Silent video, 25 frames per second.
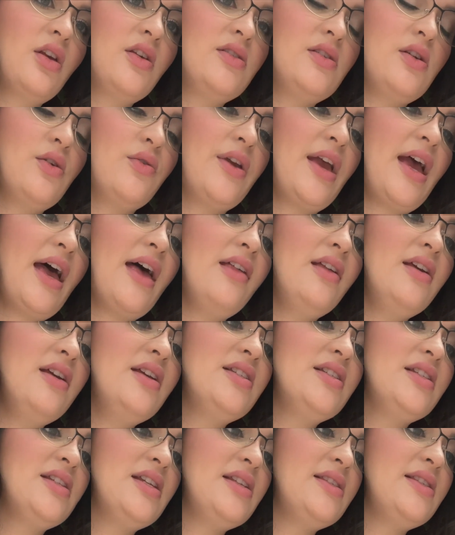So Kelly
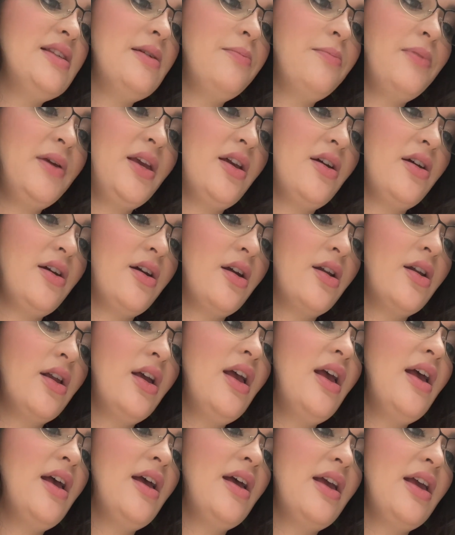disappeared
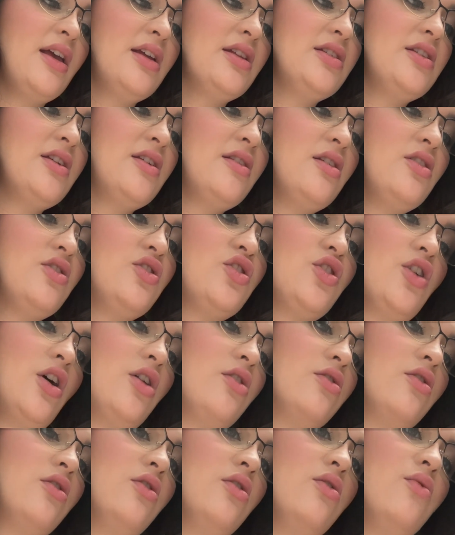into the
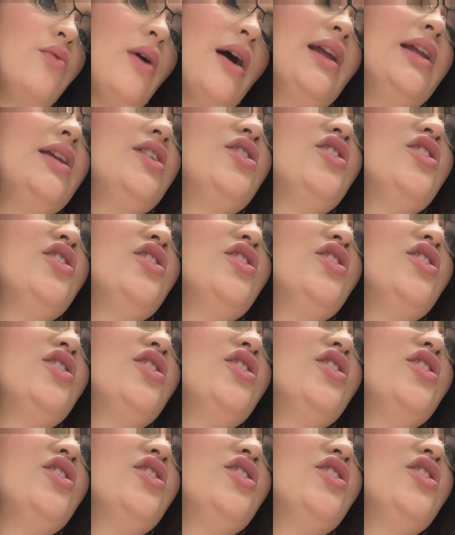jungle. Why did